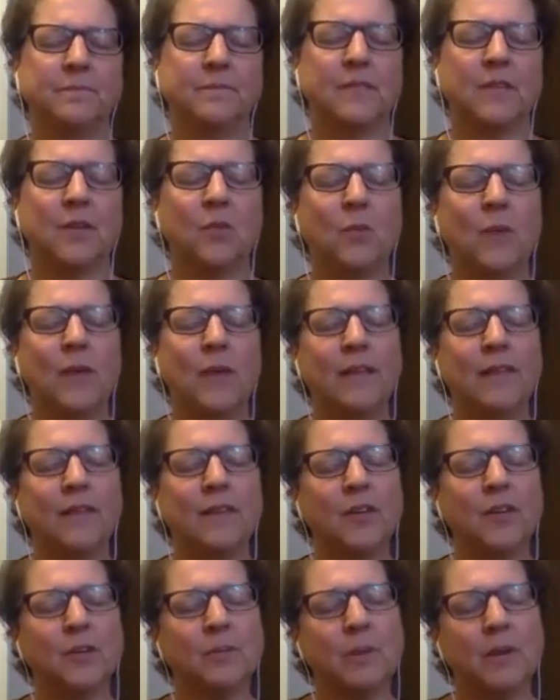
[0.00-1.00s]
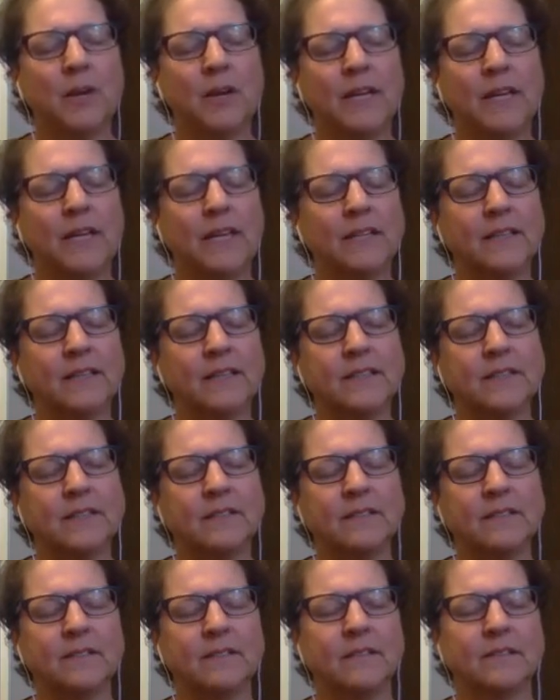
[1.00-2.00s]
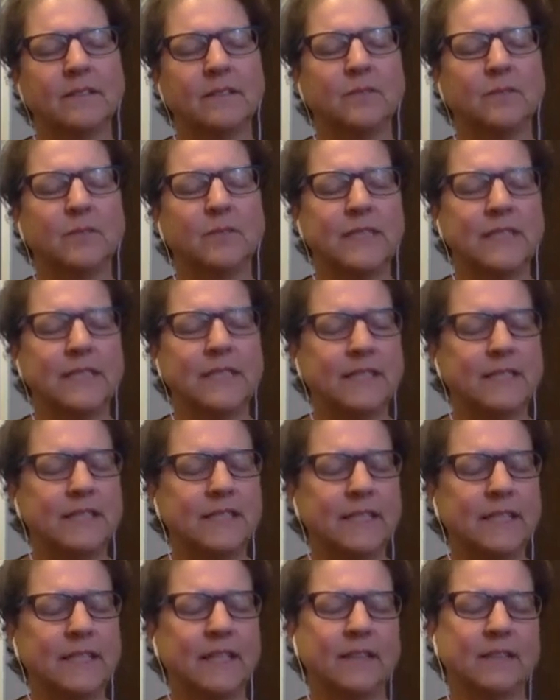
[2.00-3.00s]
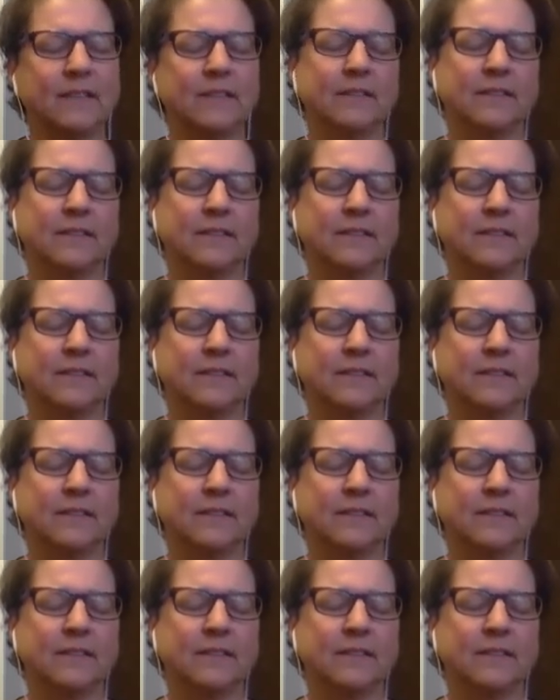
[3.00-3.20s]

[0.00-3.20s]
a way that your body is resisting.